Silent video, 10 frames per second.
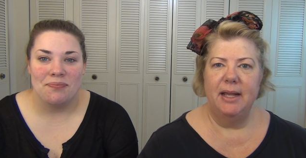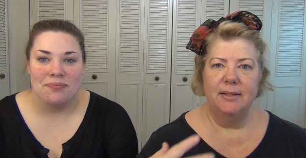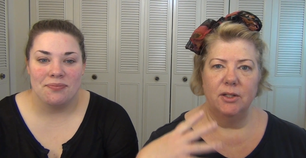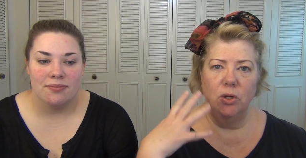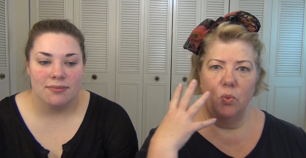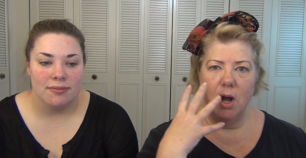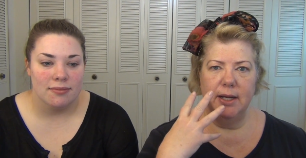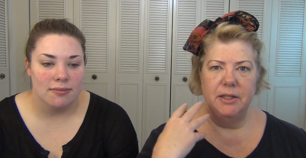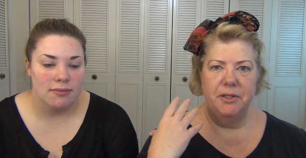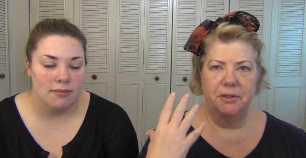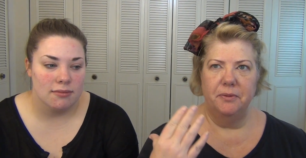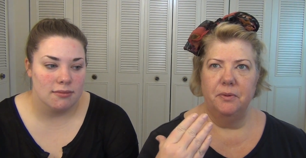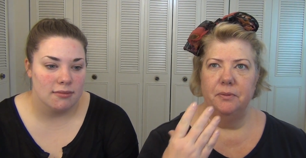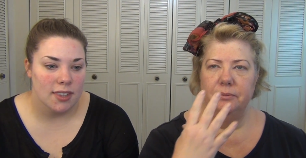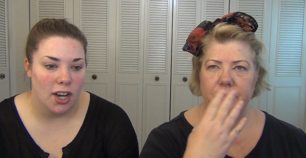Speaker 1: base and you want it to
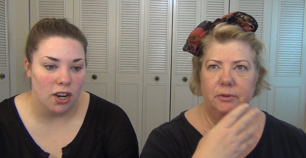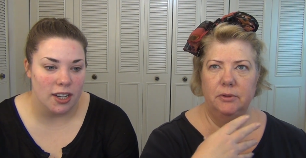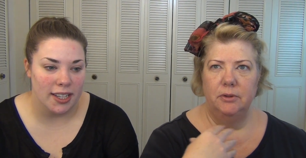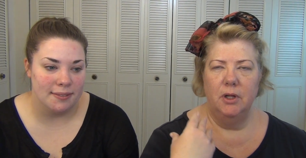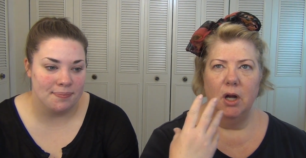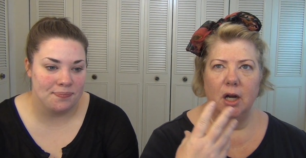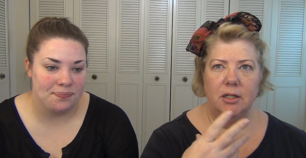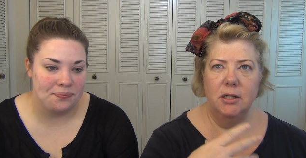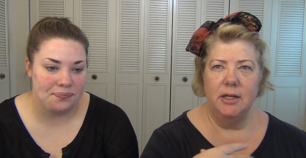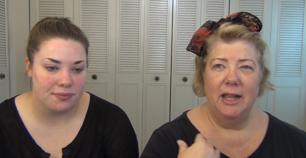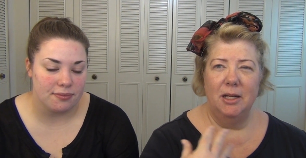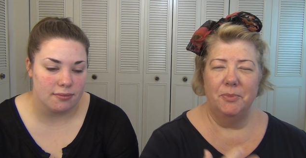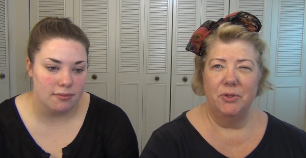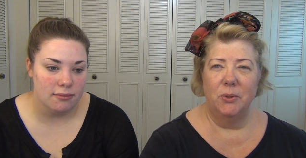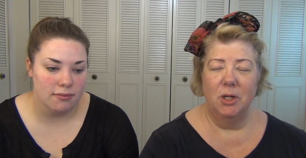harden, harden and
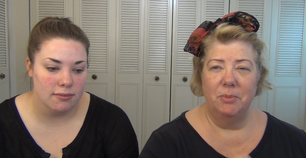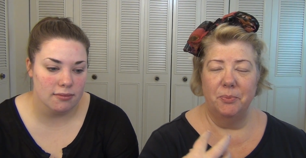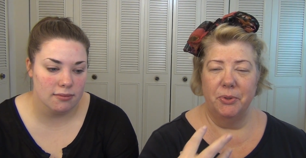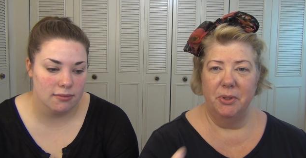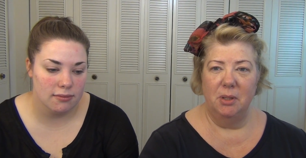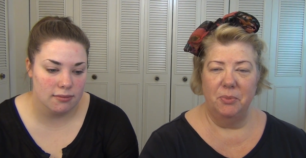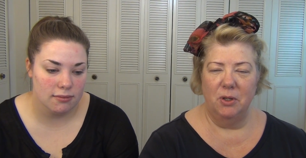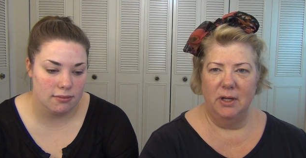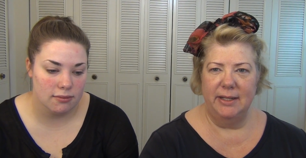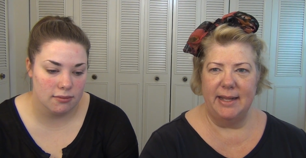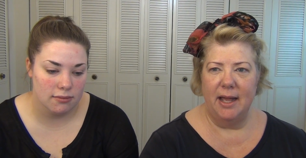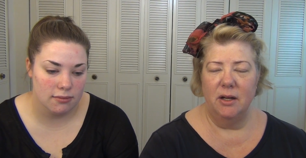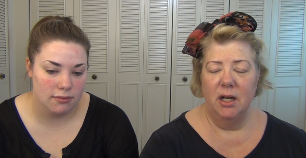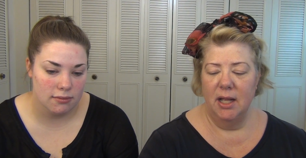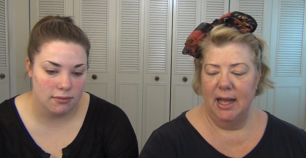absorb and pull the impurities
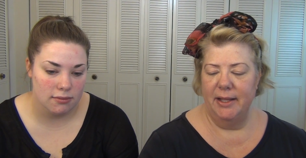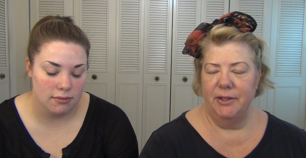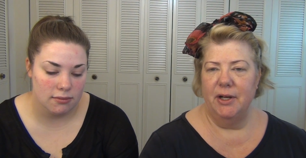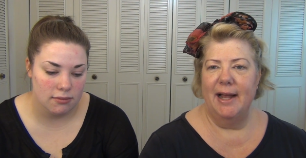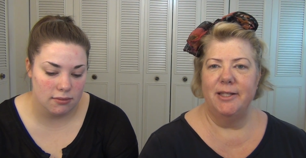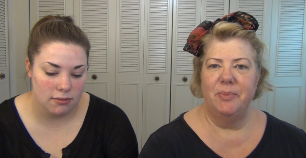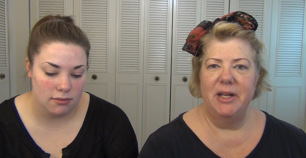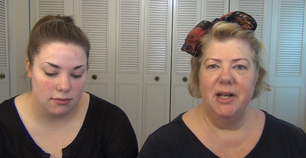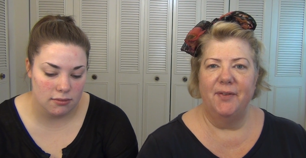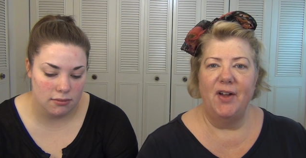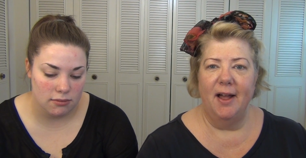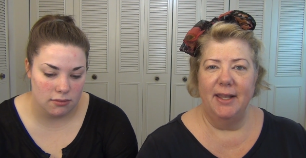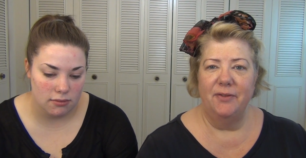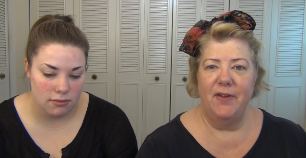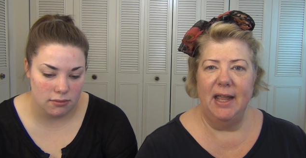out. I think there has to be enough
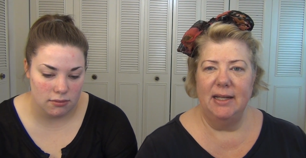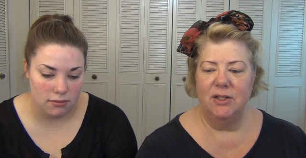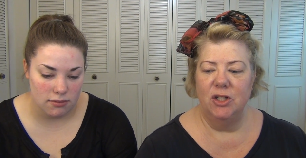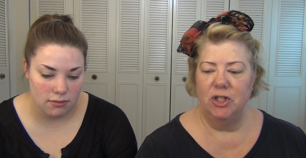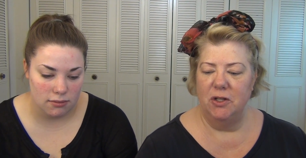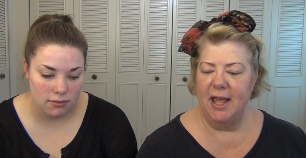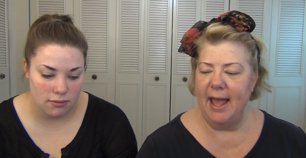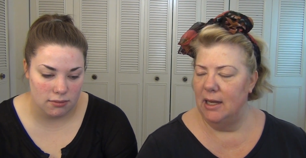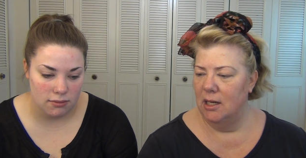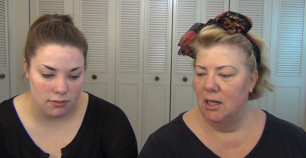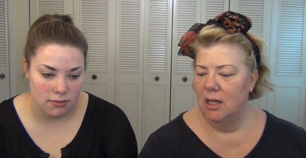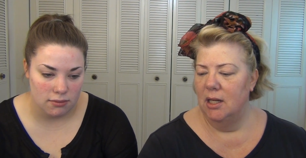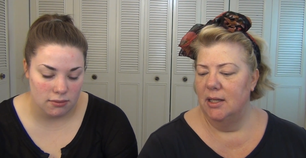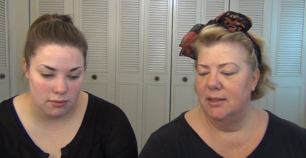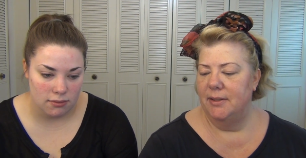on the face to do that
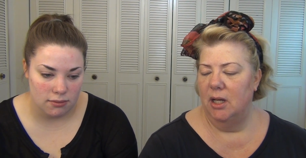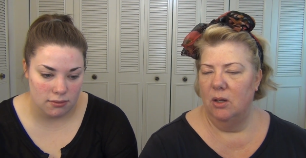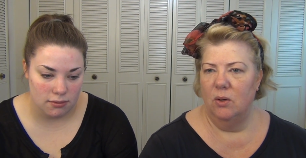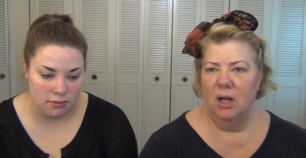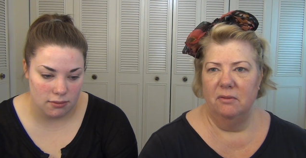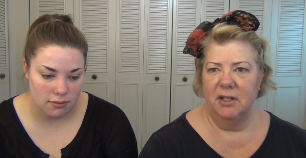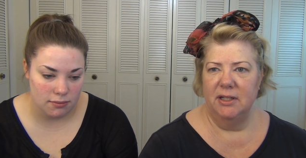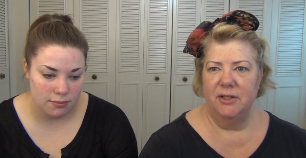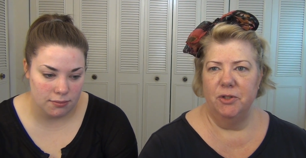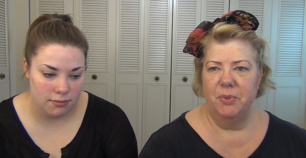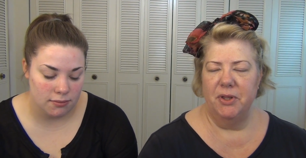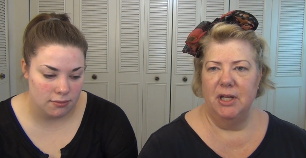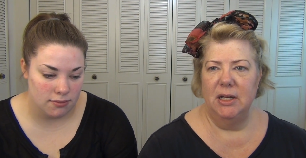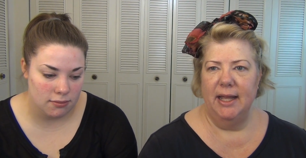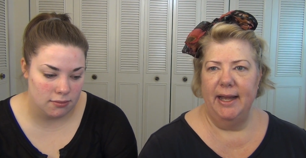so a really super
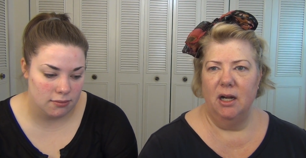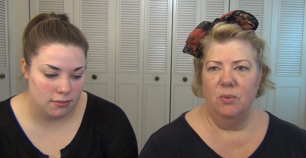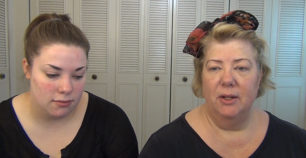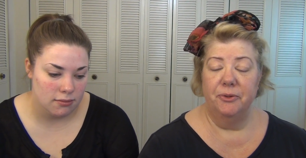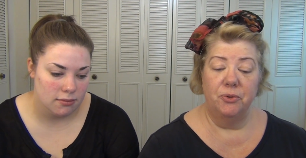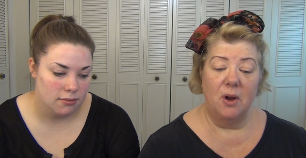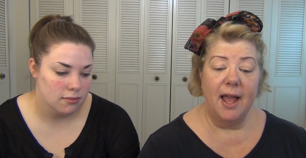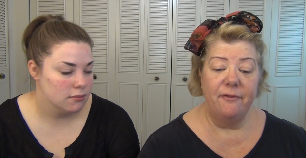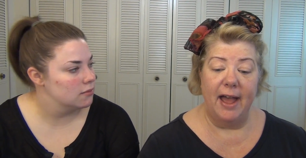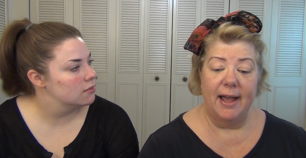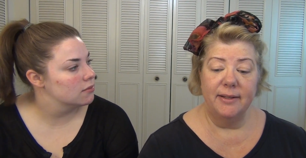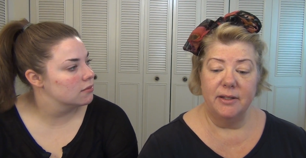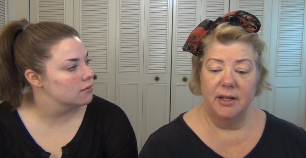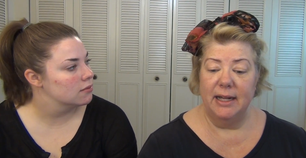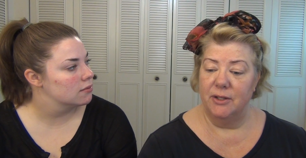thin layer, while it will dry
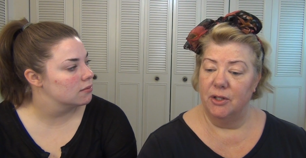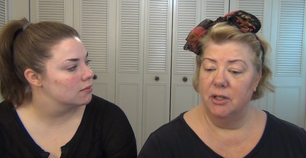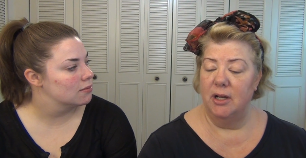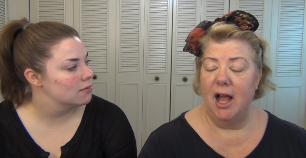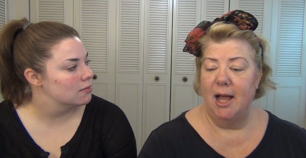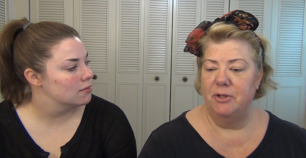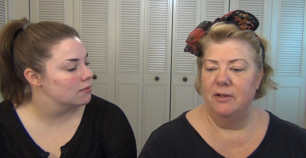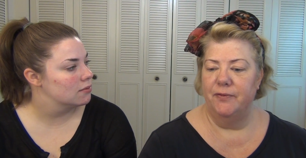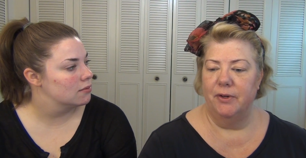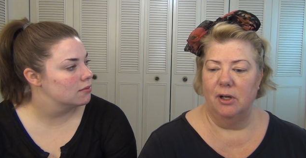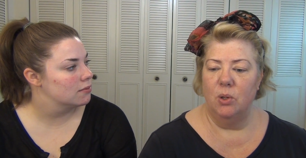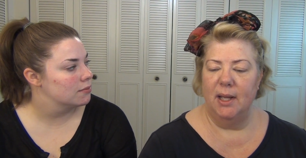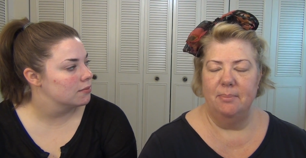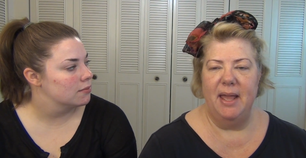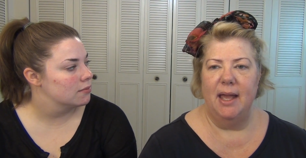fast, and that's a good option for a
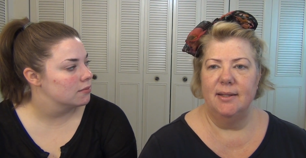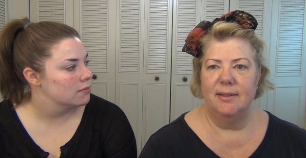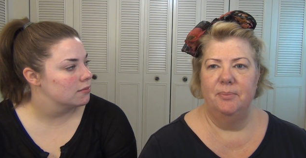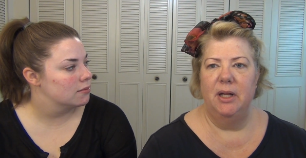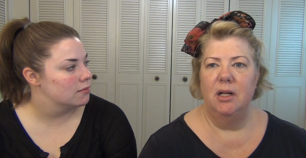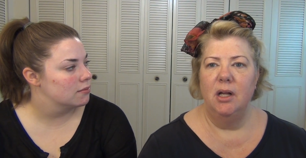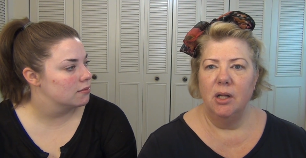quick mask, but